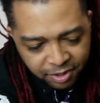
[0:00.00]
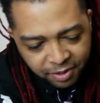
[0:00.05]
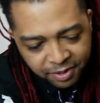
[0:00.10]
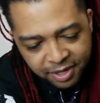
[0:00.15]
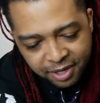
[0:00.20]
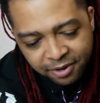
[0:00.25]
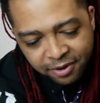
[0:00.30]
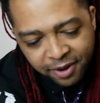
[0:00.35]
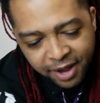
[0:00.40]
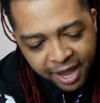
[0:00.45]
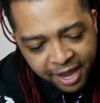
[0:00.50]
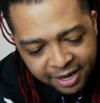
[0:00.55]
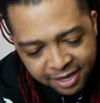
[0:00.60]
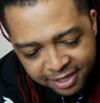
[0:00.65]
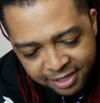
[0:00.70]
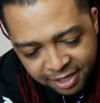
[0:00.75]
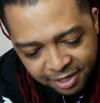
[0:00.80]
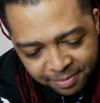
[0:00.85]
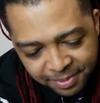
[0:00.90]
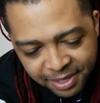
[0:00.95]
no Hero
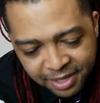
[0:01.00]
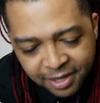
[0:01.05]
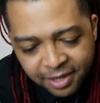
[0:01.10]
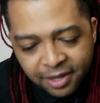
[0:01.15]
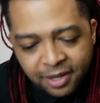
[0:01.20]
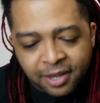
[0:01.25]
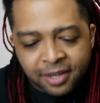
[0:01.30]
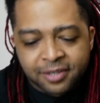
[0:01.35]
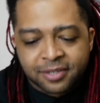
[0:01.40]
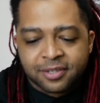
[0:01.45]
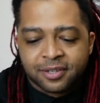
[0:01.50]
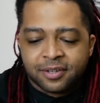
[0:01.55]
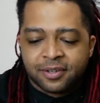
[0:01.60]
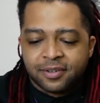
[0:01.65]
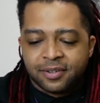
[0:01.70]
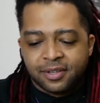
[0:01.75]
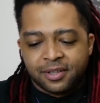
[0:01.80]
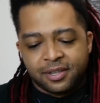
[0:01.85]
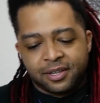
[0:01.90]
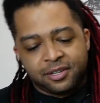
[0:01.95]
Academia
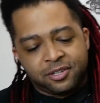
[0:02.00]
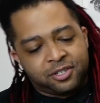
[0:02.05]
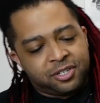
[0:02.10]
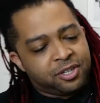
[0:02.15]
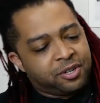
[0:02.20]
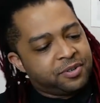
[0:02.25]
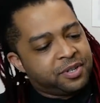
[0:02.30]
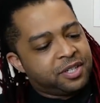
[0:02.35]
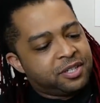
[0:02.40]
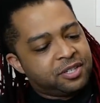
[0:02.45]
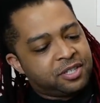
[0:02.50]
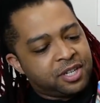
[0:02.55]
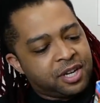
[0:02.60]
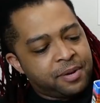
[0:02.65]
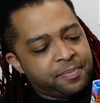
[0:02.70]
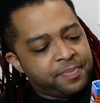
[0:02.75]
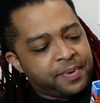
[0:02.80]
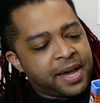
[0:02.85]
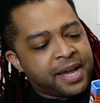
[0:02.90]
also Shonen Jump?